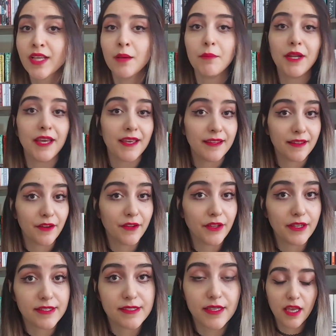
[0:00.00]
But I can tell you
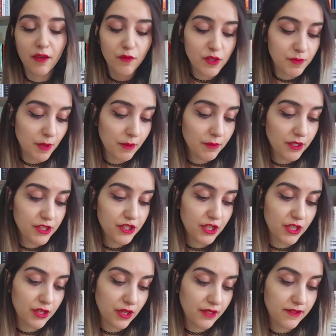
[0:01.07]
this. It was published
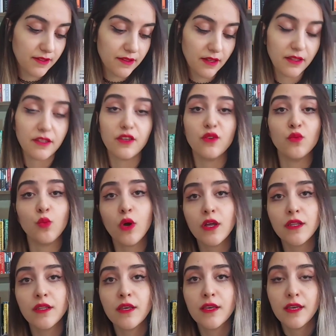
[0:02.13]
in
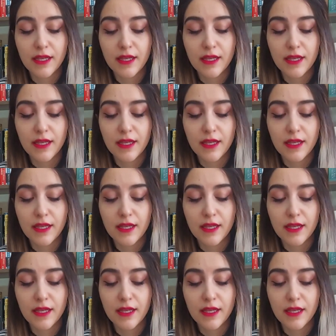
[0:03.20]
1991.